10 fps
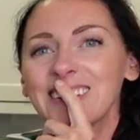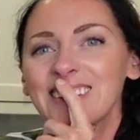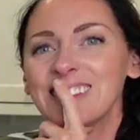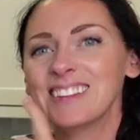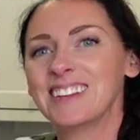
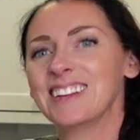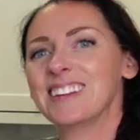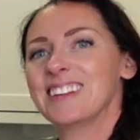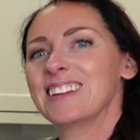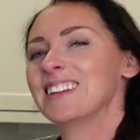
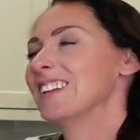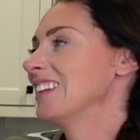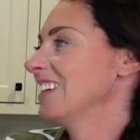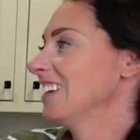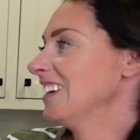
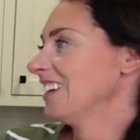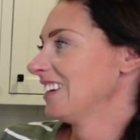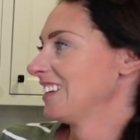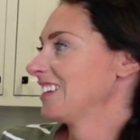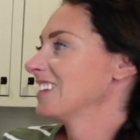
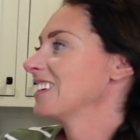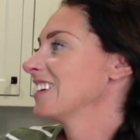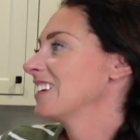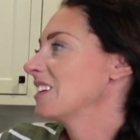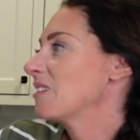
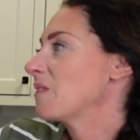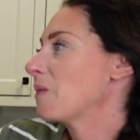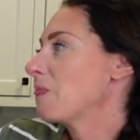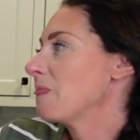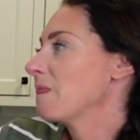
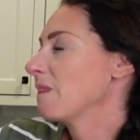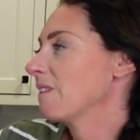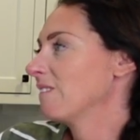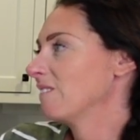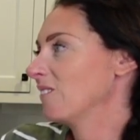
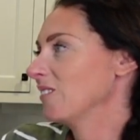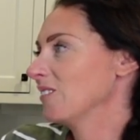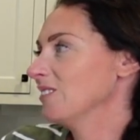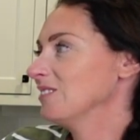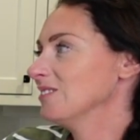
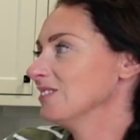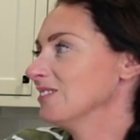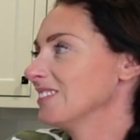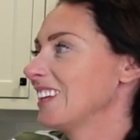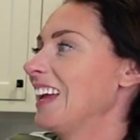[no speech]